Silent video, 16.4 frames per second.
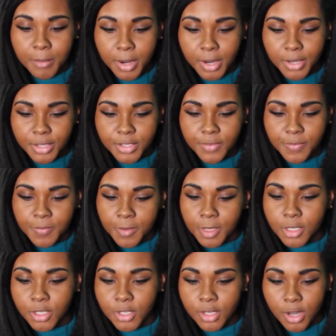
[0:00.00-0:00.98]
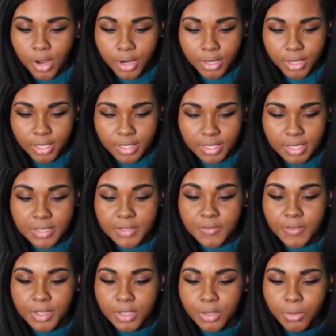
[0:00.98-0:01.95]
March featured artist is
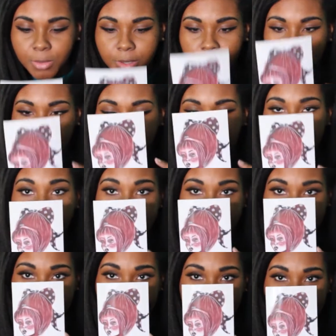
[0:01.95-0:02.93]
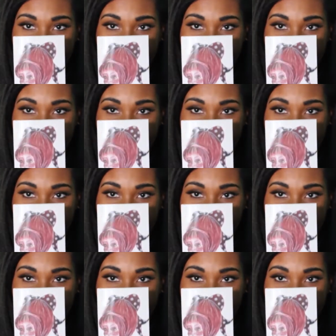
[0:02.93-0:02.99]
Victoria Wilson